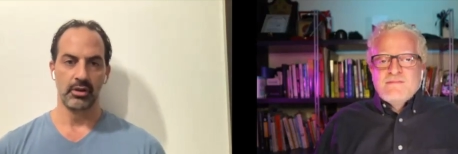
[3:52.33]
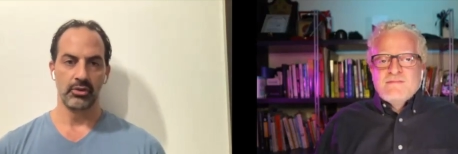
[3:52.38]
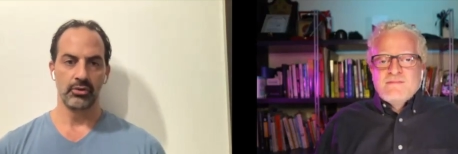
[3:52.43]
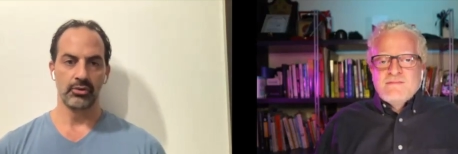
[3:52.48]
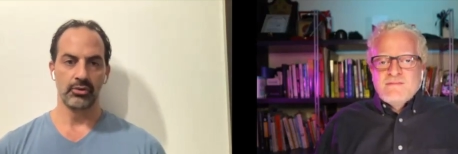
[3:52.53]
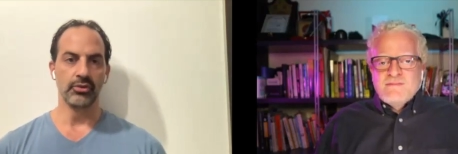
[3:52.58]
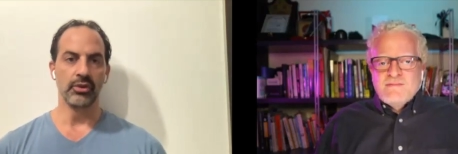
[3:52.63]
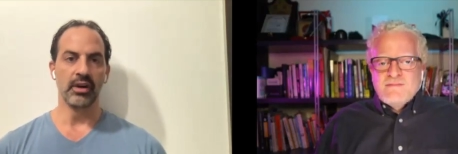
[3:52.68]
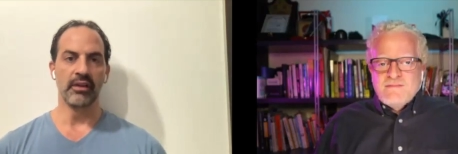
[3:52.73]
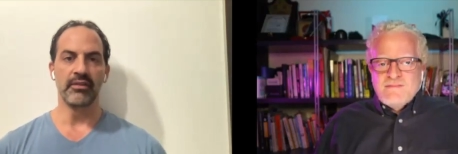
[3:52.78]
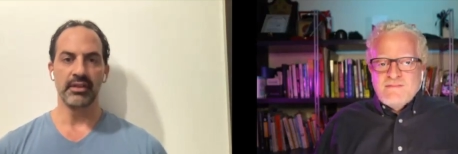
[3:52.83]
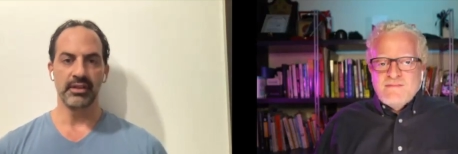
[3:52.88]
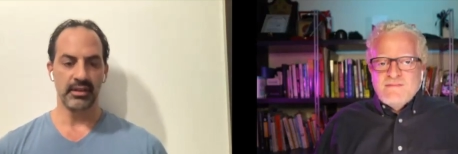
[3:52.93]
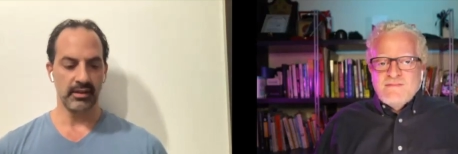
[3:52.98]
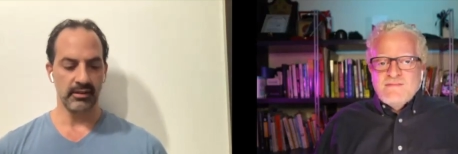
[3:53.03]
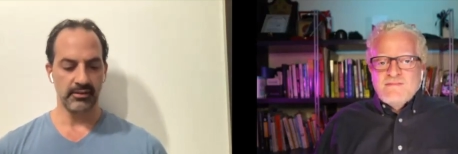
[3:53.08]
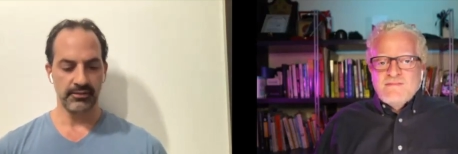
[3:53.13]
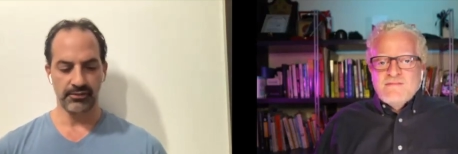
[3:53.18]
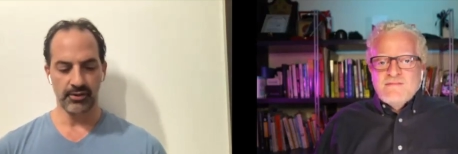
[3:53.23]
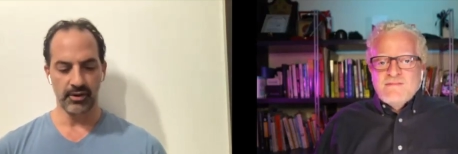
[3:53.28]
Speaker 1: to do
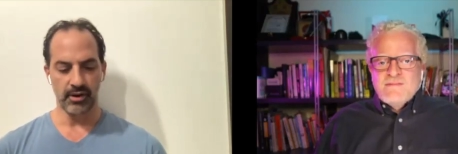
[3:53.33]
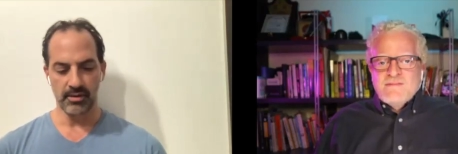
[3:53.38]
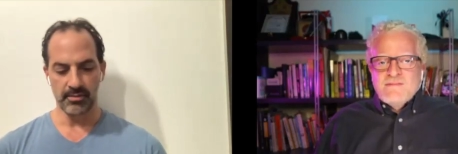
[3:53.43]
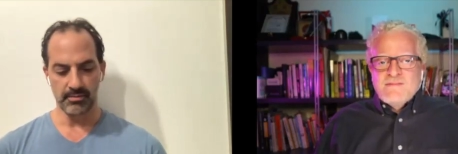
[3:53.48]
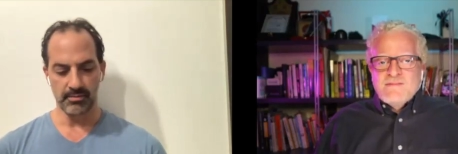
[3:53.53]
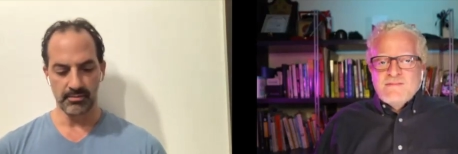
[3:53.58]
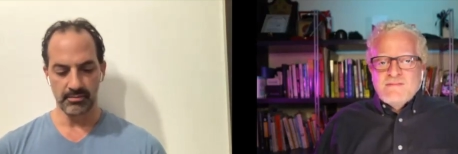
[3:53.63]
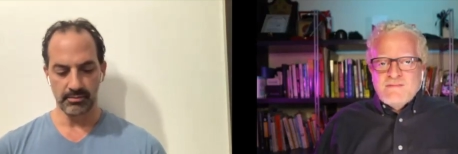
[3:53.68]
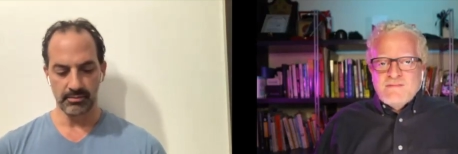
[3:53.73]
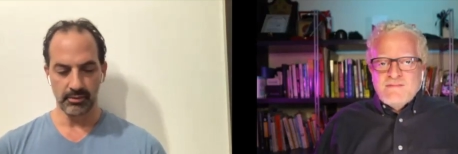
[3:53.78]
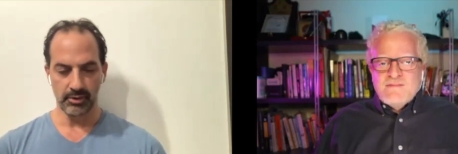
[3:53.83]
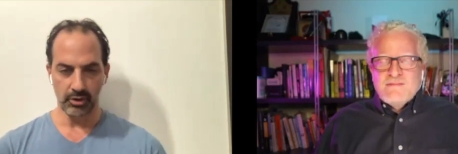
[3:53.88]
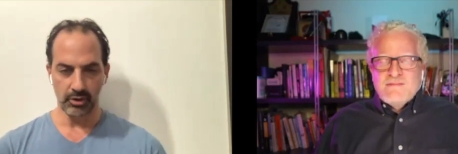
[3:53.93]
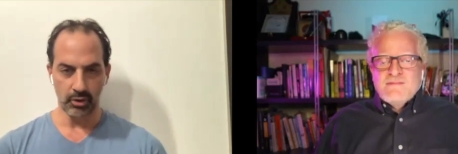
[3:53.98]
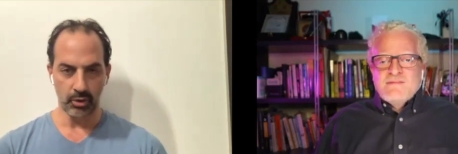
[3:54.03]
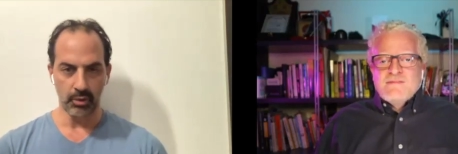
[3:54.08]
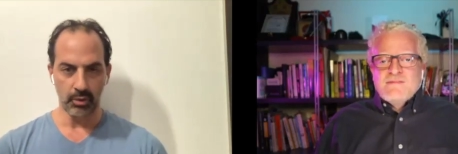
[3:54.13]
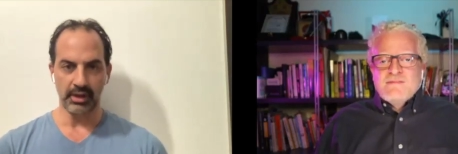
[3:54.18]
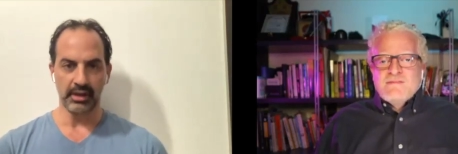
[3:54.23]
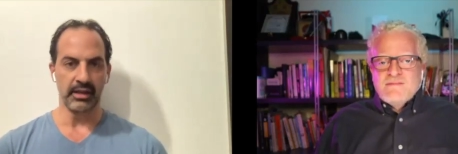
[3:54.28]
everything from
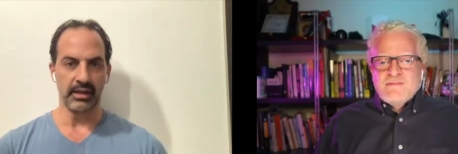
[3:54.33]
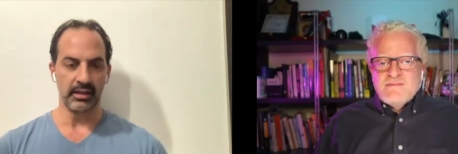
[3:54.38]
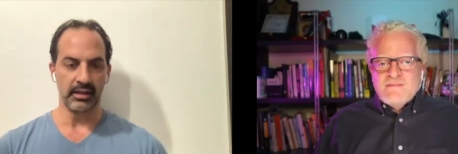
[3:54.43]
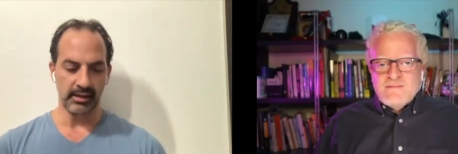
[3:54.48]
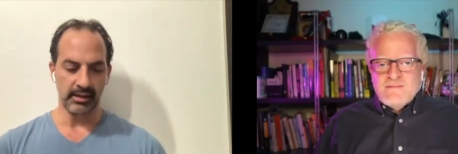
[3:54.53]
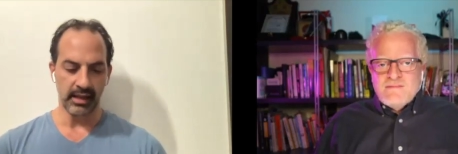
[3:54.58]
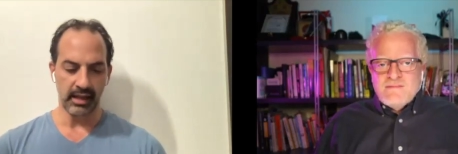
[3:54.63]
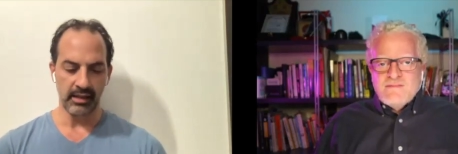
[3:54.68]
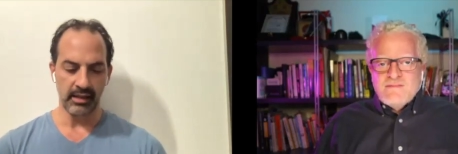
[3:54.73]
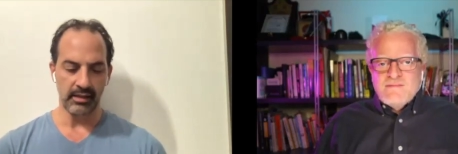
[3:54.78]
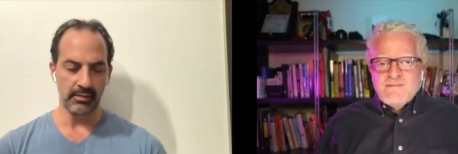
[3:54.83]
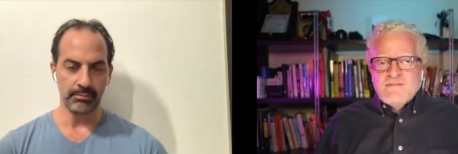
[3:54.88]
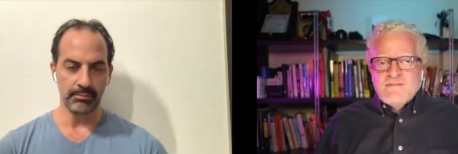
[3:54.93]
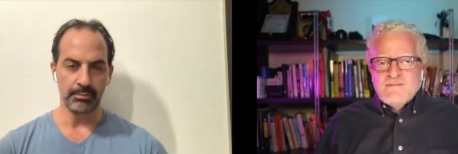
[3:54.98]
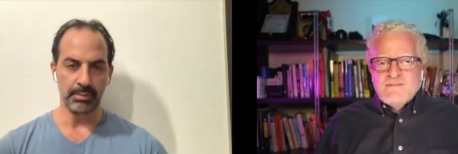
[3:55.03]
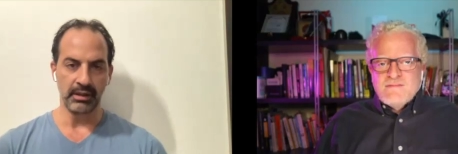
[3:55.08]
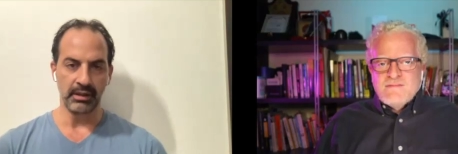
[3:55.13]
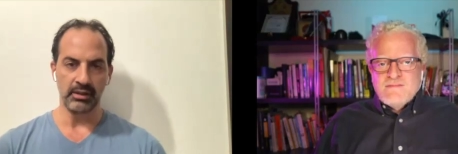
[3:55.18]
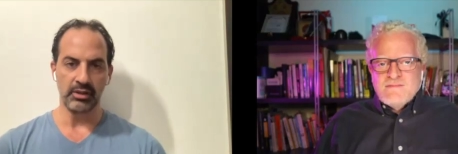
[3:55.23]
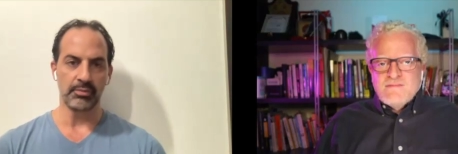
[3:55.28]
going in, getting,
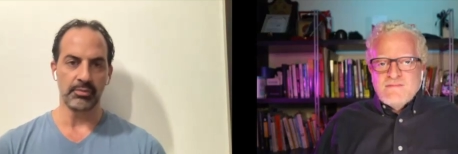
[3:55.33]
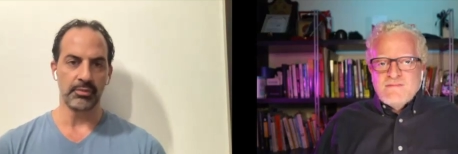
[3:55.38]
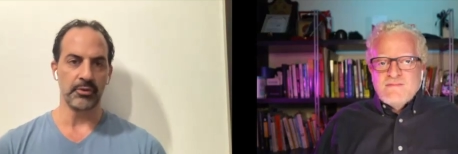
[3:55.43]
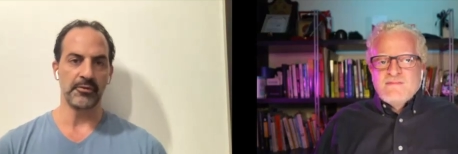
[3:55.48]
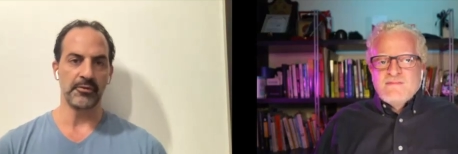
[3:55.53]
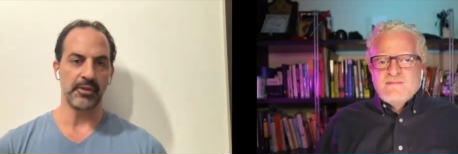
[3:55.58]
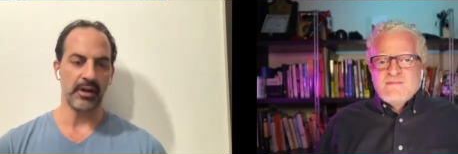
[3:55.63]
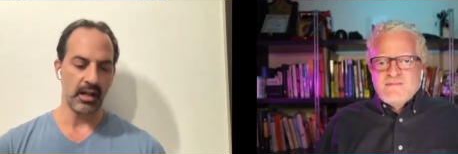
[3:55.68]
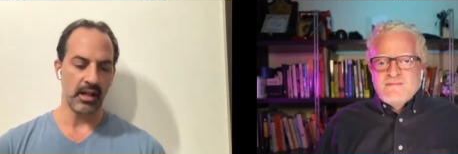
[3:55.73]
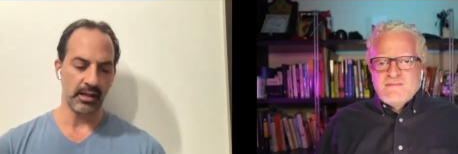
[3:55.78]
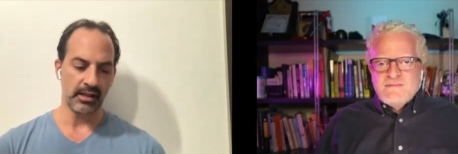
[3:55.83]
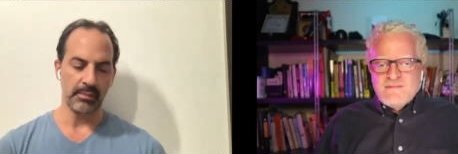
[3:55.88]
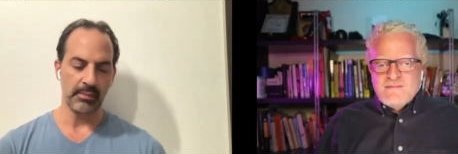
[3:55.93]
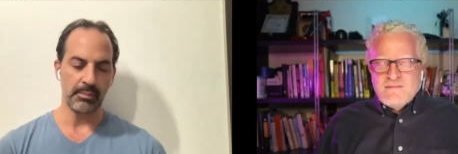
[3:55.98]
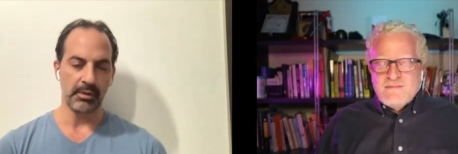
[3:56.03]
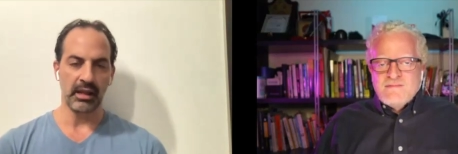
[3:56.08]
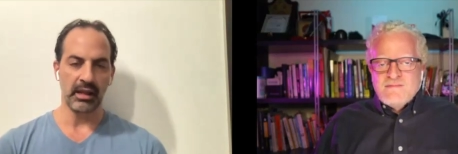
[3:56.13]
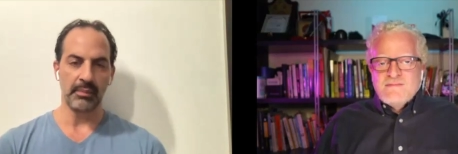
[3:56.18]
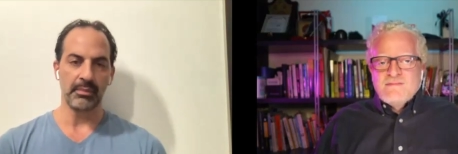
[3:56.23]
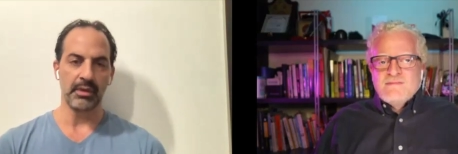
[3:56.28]
building your profile,
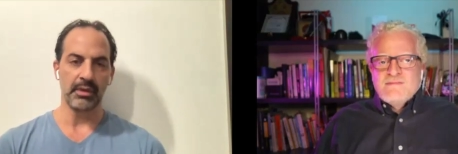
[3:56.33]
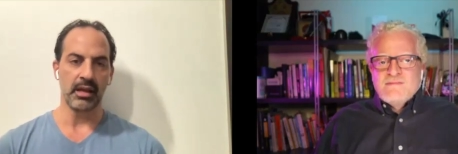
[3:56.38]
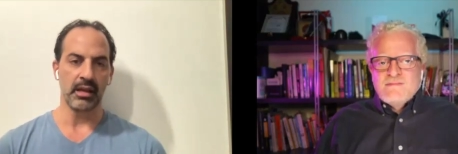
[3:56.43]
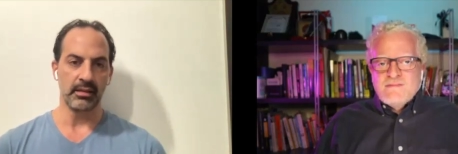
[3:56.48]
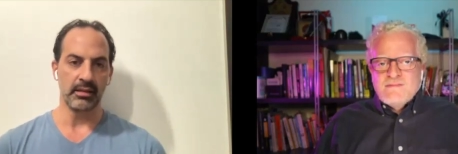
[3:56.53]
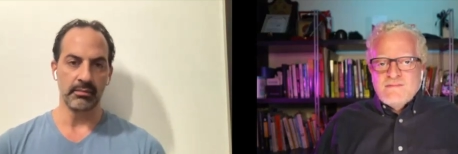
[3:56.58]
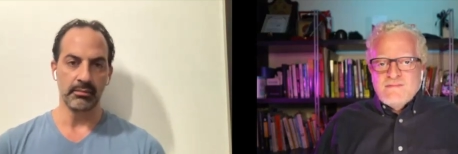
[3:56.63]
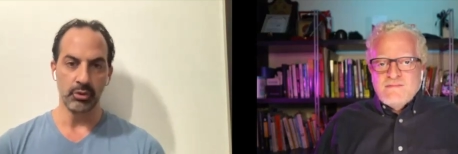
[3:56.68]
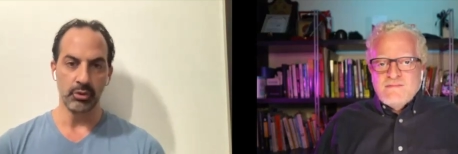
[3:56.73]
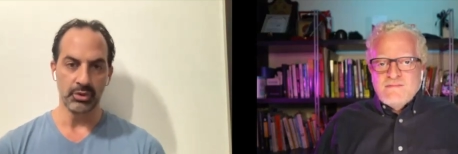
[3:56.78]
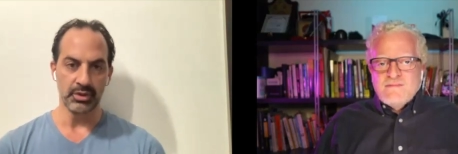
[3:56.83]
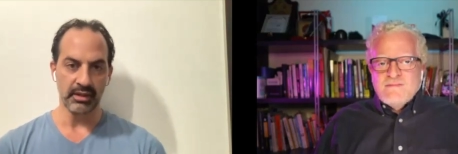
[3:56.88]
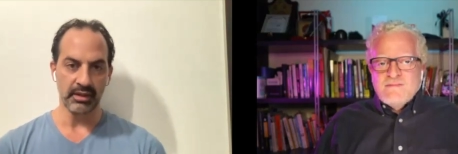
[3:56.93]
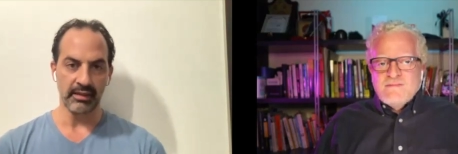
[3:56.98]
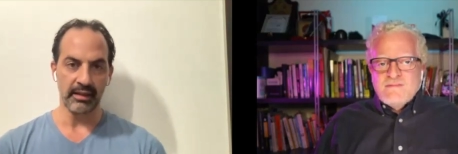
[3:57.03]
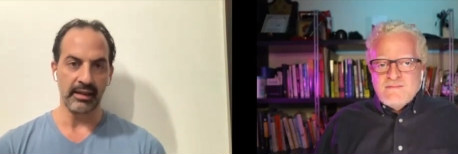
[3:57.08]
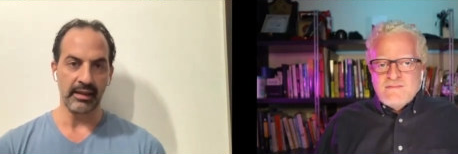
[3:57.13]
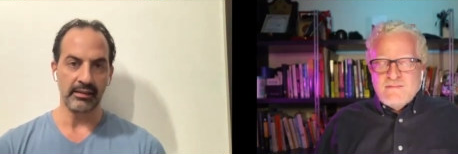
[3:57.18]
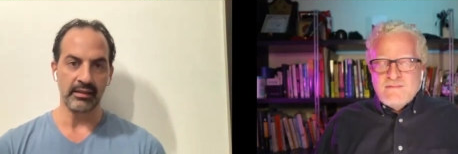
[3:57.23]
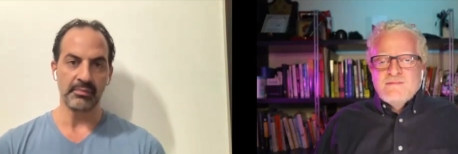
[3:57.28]
keeping updated, using
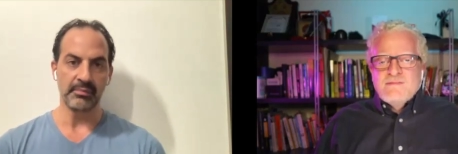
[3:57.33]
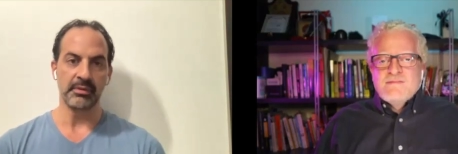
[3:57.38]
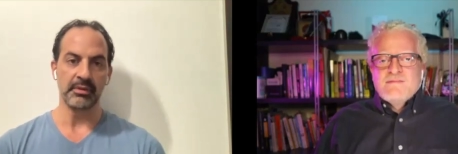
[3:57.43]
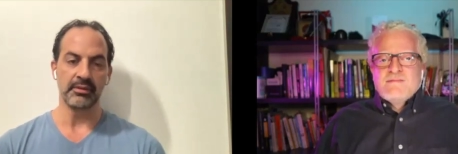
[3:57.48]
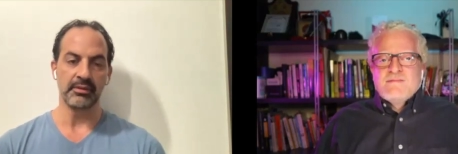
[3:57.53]
that to,